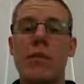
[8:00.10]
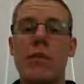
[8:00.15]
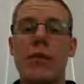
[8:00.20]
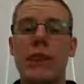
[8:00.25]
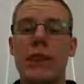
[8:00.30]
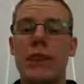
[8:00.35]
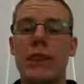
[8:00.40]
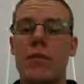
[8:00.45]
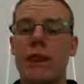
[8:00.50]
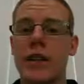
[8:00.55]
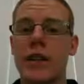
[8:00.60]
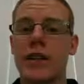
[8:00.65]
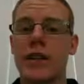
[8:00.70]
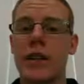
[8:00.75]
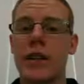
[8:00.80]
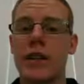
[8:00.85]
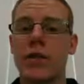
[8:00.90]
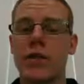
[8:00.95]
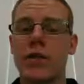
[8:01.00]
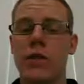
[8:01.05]
being
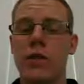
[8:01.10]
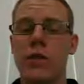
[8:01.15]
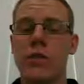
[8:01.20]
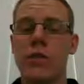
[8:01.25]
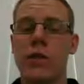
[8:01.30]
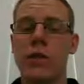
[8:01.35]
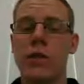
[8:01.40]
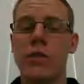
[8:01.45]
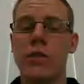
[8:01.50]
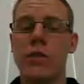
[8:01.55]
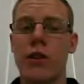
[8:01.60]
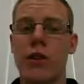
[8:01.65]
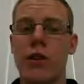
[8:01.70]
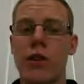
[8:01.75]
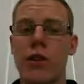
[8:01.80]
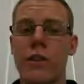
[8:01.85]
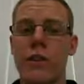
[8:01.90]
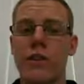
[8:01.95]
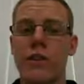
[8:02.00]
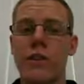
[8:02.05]
specified by the
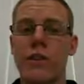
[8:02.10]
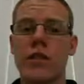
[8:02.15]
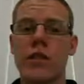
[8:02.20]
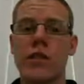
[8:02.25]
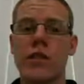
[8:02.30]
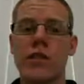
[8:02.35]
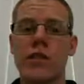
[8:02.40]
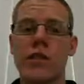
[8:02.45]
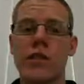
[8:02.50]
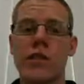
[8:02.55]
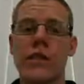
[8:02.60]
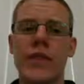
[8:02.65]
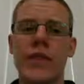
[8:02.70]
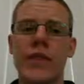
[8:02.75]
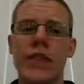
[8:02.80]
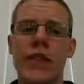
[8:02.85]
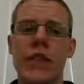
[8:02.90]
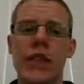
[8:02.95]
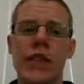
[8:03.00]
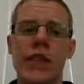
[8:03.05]
programmer itself.
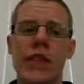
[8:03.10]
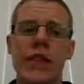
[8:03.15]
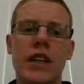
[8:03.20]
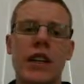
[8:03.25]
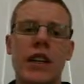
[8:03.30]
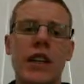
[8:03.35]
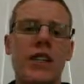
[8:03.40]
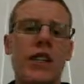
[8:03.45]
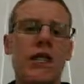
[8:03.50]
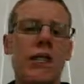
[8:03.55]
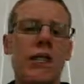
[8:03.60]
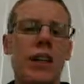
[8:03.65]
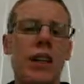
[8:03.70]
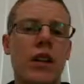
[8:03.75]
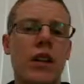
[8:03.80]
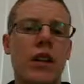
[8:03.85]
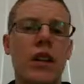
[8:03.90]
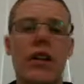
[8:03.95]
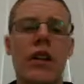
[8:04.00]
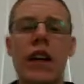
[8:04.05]
There needs to be a
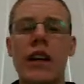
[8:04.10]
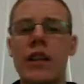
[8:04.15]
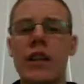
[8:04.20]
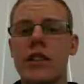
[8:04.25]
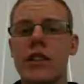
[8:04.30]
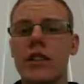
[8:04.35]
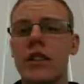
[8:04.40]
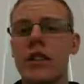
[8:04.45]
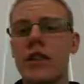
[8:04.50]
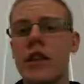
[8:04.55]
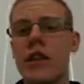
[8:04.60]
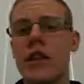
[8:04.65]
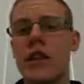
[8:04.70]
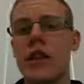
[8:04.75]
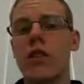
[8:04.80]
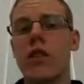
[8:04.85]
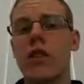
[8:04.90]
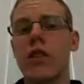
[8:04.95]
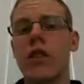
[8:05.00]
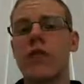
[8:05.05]
higher degree
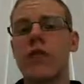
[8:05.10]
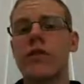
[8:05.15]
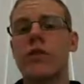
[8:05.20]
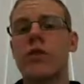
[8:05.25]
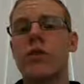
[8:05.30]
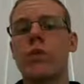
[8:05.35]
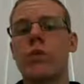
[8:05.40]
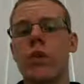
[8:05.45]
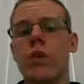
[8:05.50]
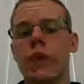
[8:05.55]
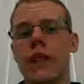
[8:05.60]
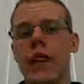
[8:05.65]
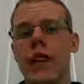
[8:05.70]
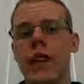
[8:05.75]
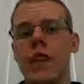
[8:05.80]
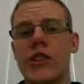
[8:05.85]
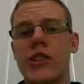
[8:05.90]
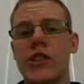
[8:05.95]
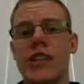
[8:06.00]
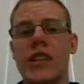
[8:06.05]
of
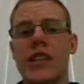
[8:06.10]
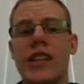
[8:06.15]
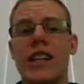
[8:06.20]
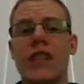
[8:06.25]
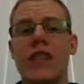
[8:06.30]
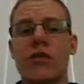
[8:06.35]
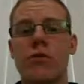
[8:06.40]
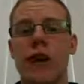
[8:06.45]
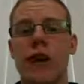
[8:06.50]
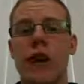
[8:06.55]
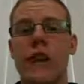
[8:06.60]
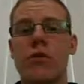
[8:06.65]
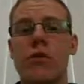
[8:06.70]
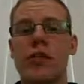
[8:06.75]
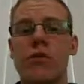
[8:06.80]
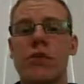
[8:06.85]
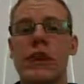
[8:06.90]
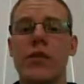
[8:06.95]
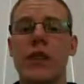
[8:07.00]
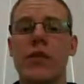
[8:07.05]
coordination and interaction
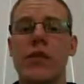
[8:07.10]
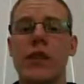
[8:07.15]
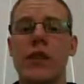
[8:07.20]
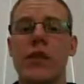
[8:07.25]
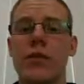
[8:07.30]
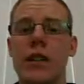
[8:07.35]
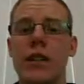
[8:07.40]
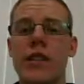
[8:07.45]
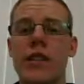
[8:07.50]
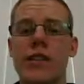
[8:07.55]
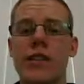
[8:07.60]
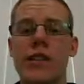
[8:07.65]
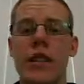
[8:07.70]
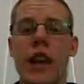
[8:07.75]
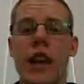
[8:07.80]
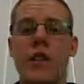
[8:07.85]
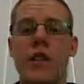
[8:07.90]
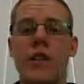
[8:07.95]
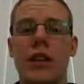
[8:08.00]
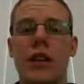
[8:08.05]
amongst the threads of the
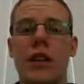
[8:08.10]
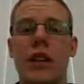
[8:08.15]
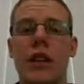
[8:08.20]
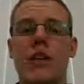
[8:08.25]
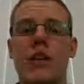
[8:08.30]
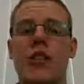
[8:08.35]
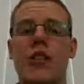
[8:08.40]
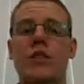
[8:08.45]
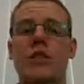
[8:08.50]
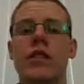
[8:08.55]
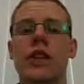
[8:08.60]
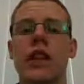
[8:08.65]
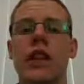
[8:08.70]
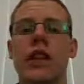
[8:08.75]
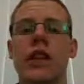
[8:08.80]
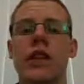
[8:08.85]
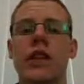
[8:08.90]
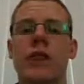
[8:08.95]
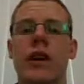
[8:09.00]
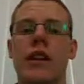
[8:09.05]
application,
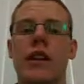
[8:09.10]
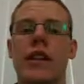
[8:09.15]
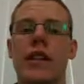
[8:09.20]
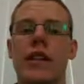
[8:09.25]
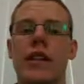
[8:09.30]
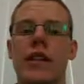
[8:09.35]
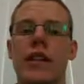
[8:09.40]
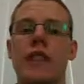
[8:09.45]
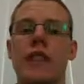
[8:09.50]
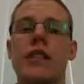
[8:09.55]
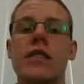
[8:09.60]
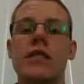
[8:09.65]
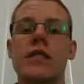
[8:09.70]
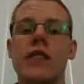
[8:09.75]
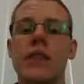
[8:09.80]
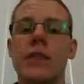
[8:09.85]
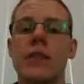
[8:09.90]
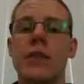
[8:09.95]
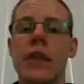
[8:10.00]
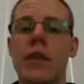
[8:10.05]
and this leads to the
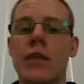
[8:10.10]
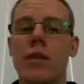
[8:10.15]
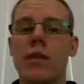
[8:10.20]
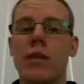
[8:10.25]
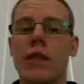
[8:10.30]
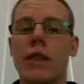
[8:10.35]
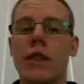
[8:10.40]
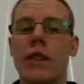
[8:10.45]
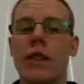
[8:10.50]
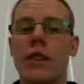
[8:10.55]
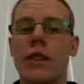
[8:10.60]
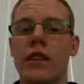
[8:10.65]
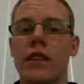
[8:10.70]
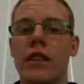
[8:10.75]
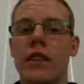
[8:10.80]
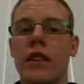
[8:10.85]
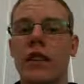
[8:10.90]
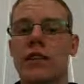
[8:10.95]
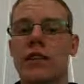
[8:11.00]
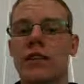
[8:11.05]
medium-grained
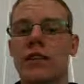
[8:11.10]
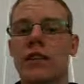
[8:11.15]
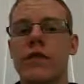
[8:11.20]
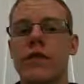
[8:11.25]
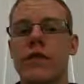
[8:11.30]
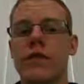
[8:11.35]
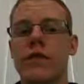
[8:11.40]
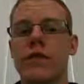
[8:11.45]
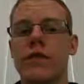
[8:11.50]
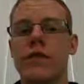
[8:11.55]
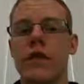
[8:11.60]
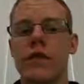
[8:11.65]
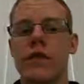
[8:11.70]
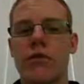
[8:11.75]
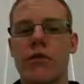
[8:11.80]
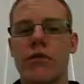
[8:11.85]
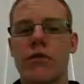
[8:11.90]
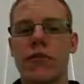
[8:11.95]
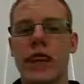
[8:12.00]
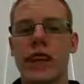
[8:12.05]
level of
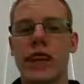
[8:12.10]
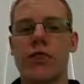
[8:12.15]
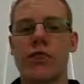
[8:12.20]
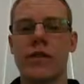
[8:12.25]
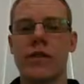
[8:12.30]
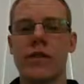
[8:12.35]
synchronization.